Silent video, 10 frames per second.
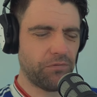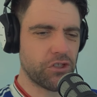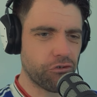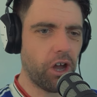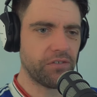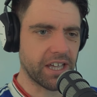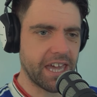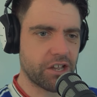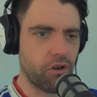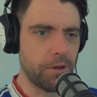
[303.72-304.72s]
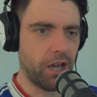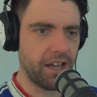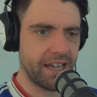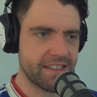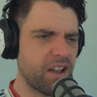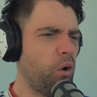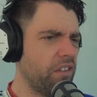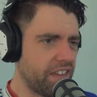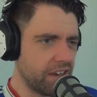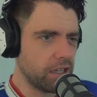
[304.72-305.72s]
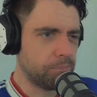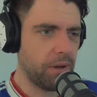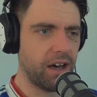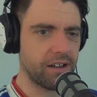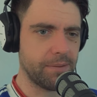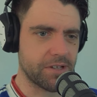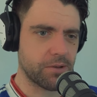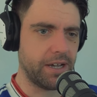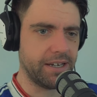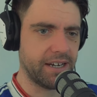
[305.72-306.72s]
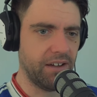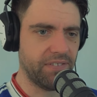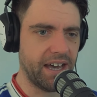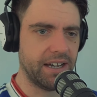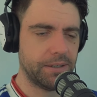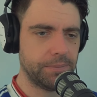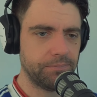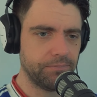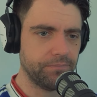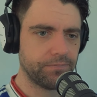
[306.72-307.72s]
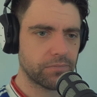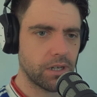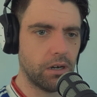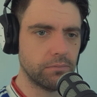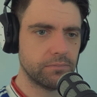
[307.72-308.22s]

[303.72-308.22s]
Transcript: driving kick drum and hi-hats. Oh, and then the little bark in between. Love that. Oh.